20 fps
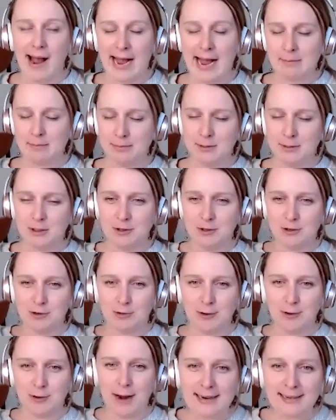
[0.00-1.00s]

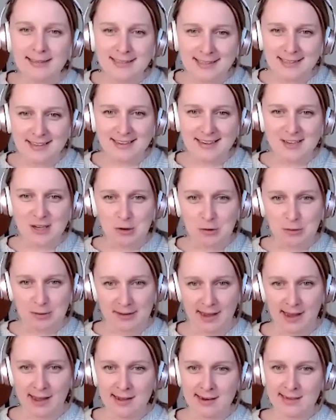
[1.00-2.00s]
abstract you
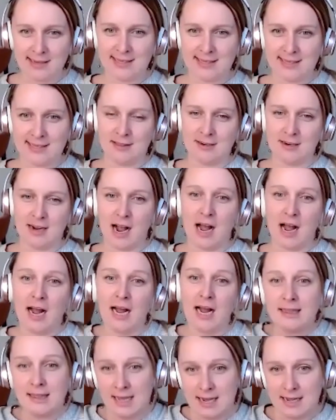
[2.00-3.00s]
get, is that
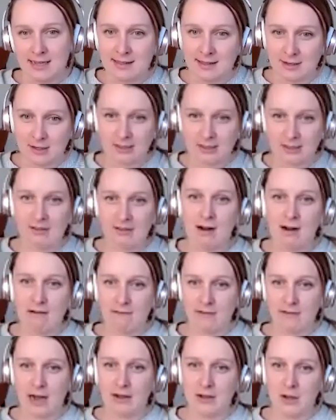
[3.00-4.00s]
I think there's a lot
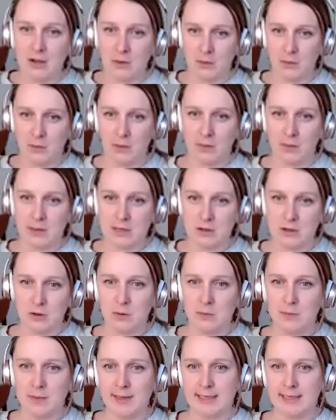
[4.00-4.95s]
of value in what we do,